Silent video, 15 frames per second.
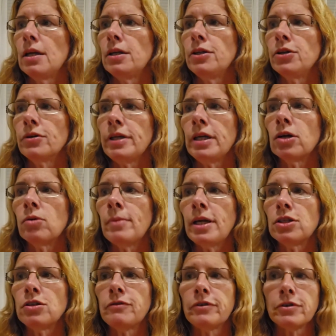Your ego
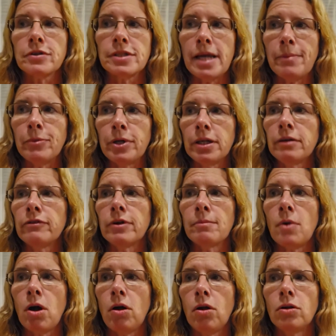makes you feel separate
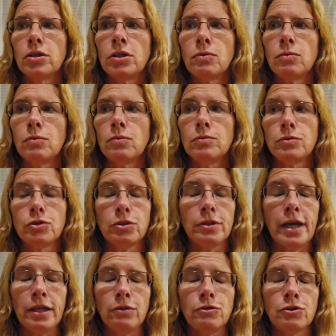from all
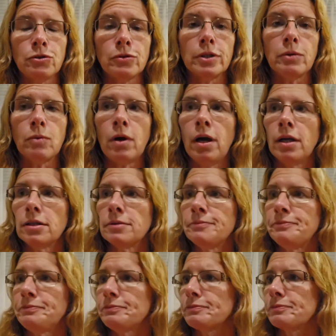that you truly want,
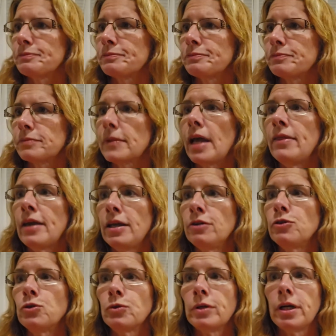and that you
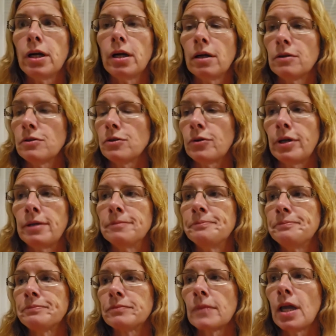truly are,
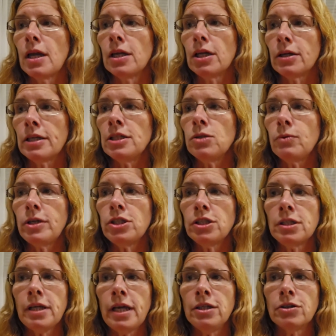Your
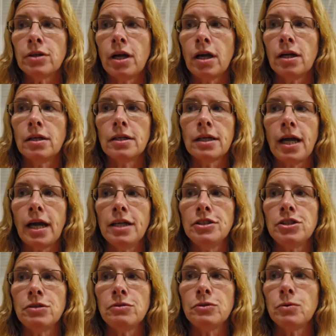intuition and your heart
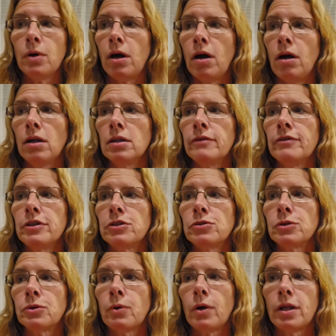guide you to all of the
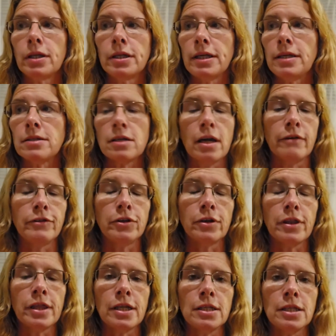true qualities of your
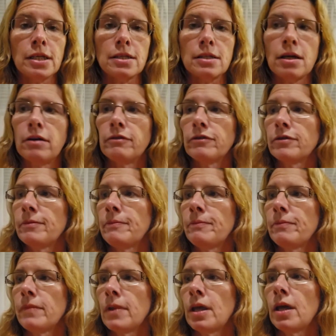authentic self.
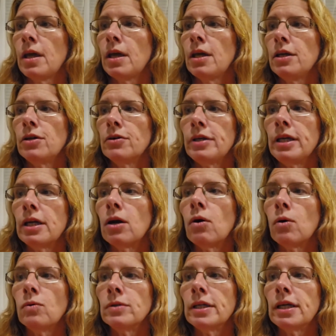Your ego
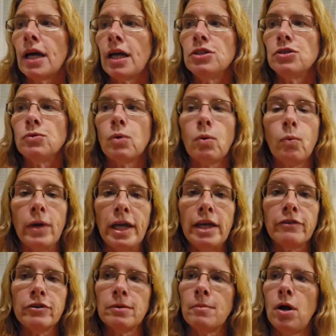only guides you away
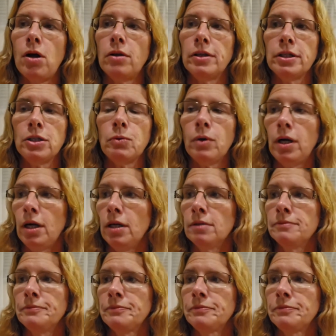from all that you are.